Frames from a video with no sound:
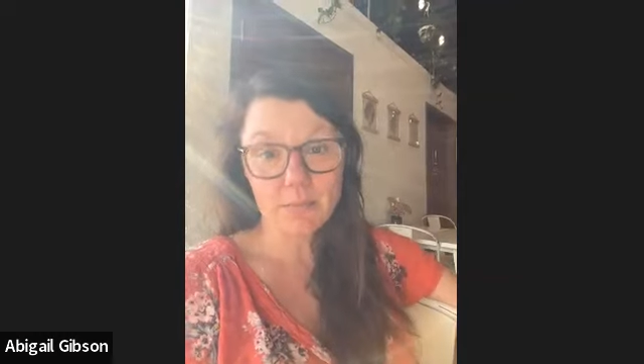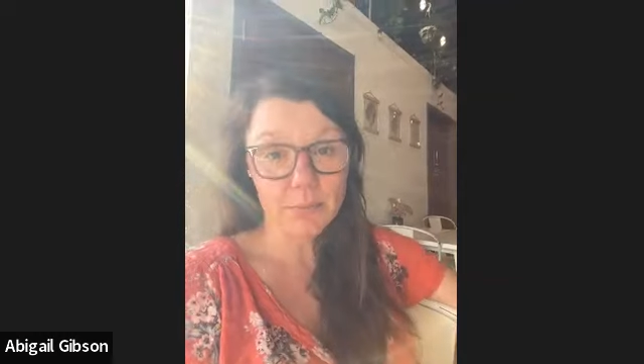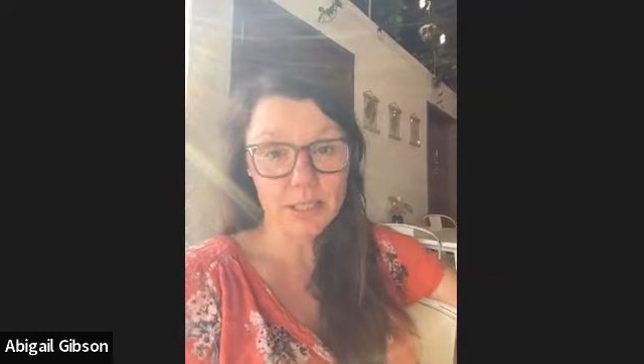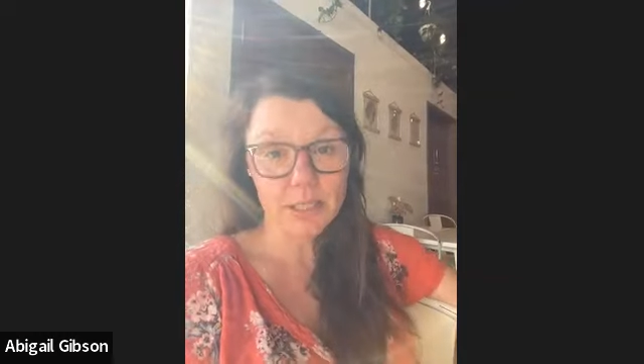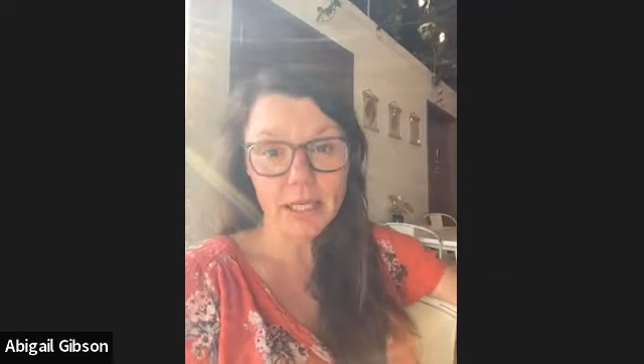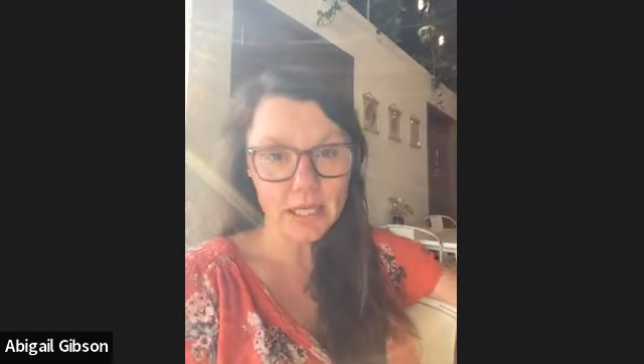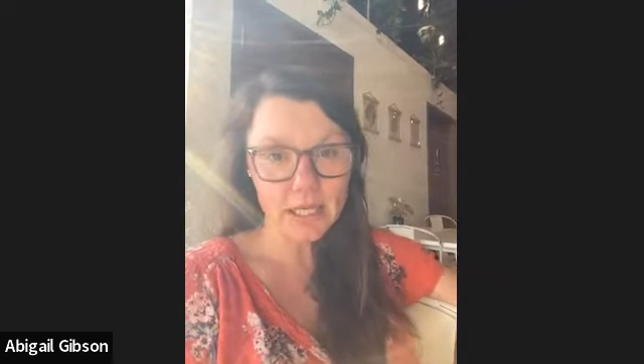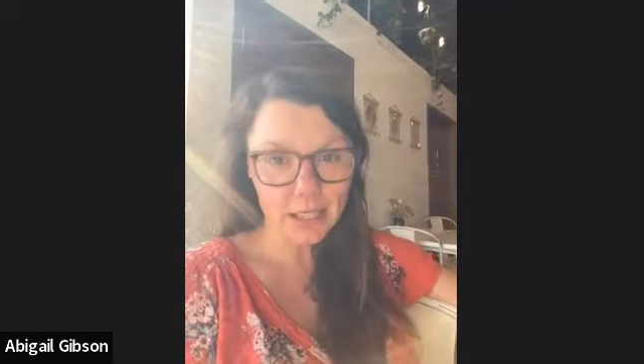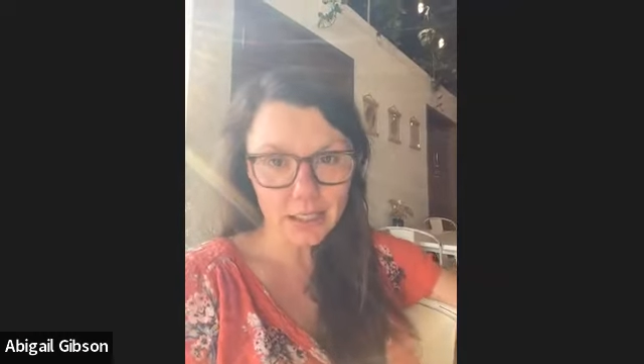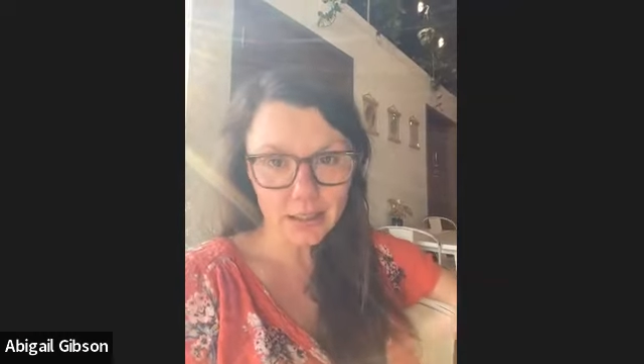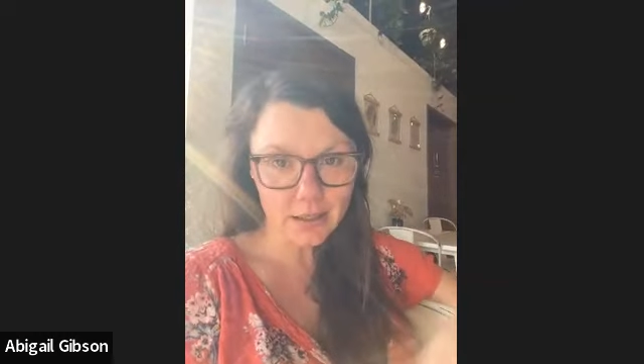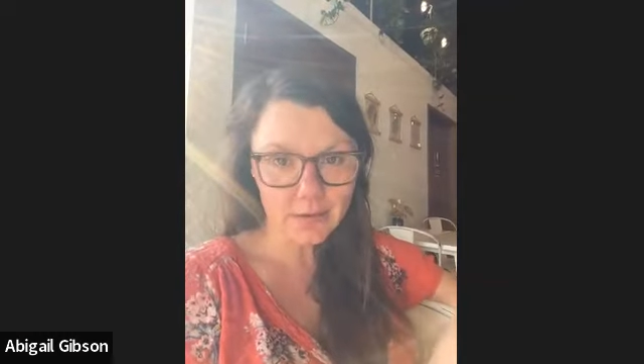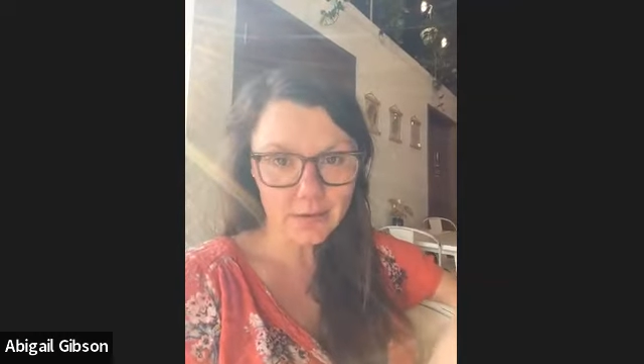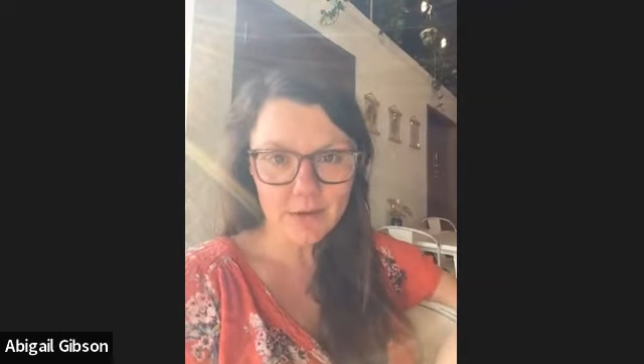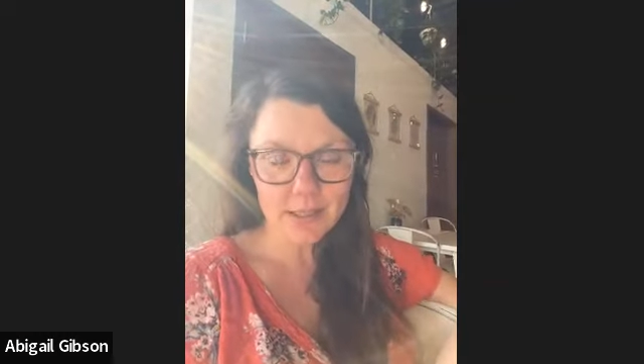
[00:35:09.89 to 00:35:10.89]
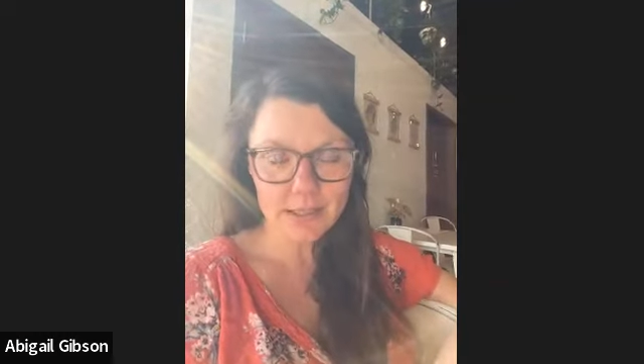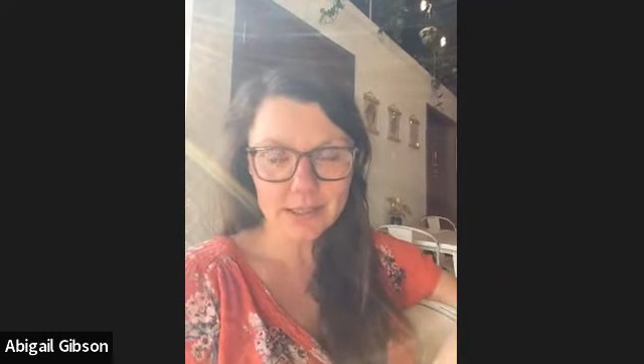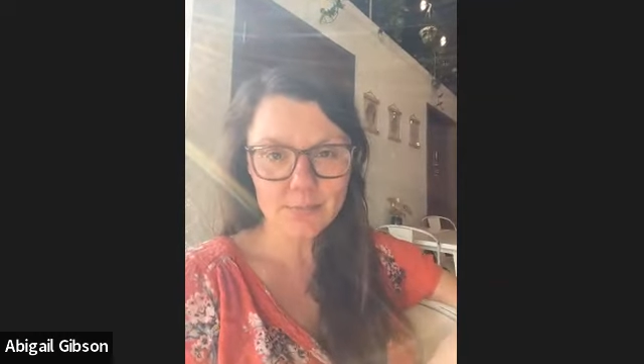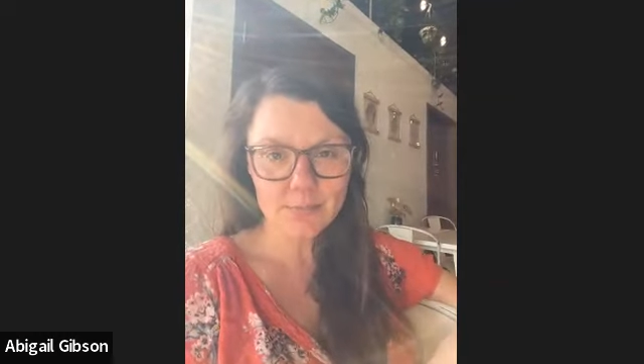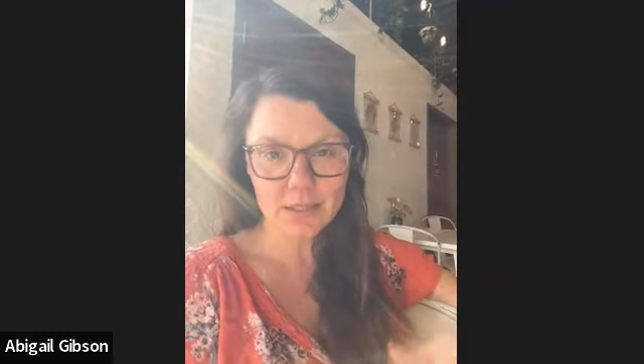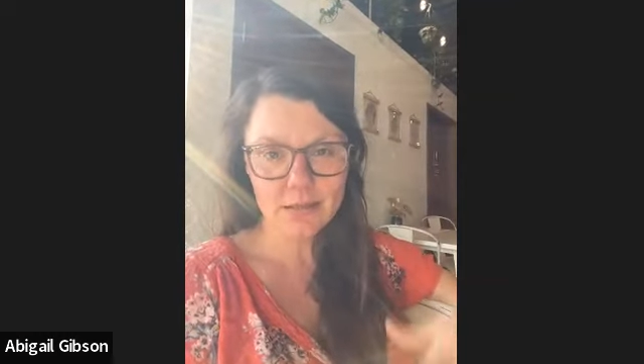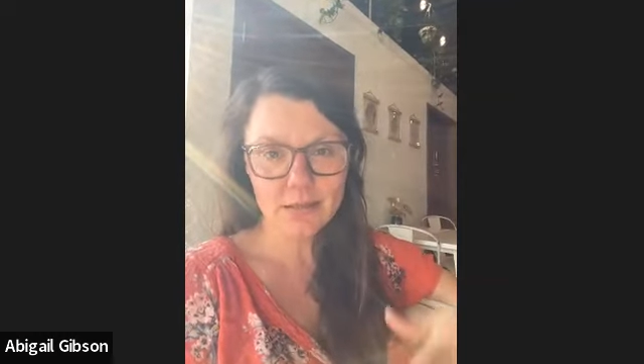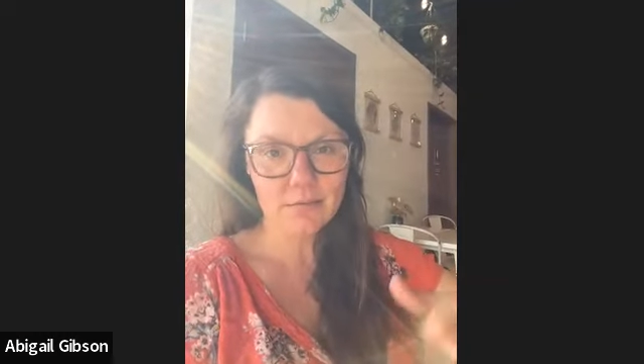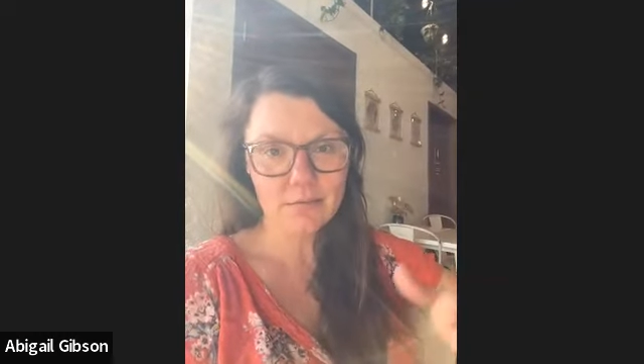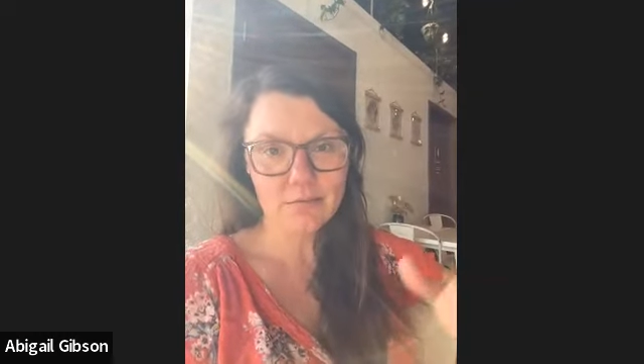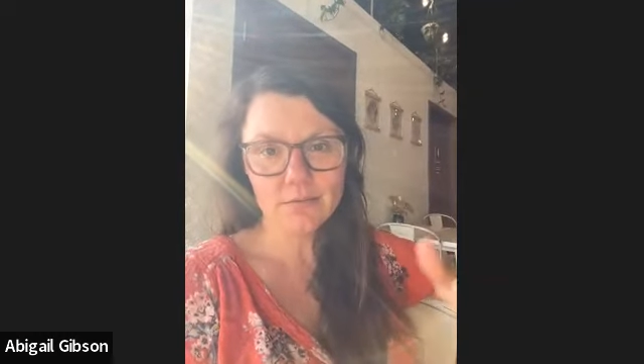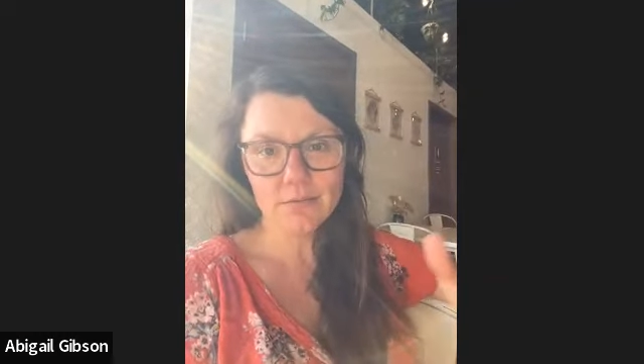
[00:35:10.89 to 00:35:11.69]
beginner investment